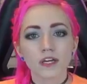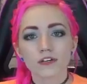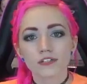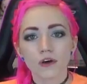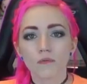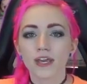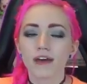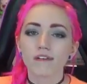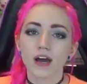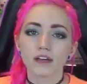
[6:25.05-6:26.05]
week or so, we
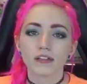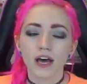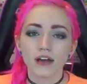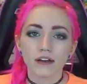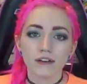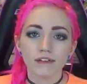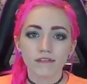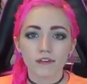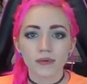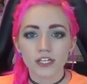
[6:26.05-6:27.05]
have gotten a lot of
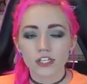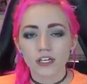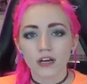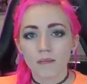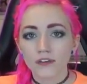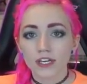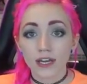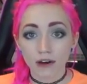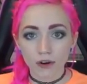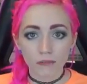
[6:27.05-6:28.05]
information about the
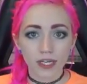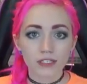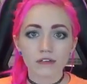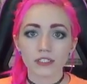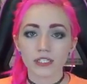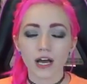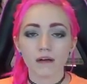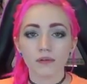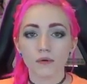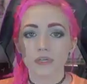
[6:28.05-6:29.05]
Necromancer in Diablo.